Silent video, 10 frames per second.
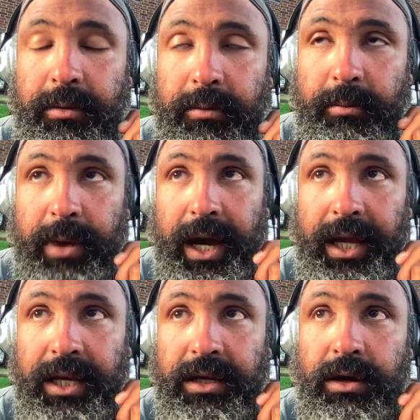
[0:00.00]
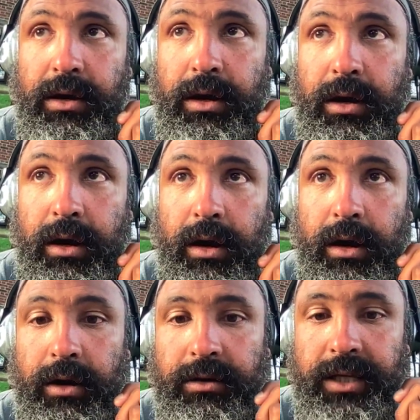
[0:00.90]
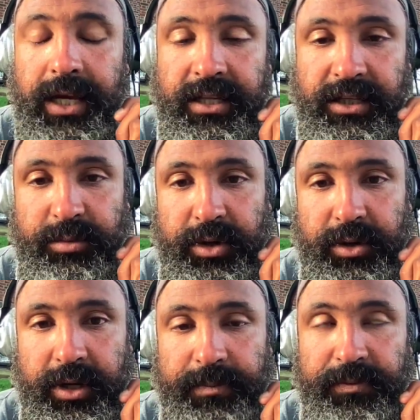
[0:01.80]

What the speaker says: mind, heart, and spirit.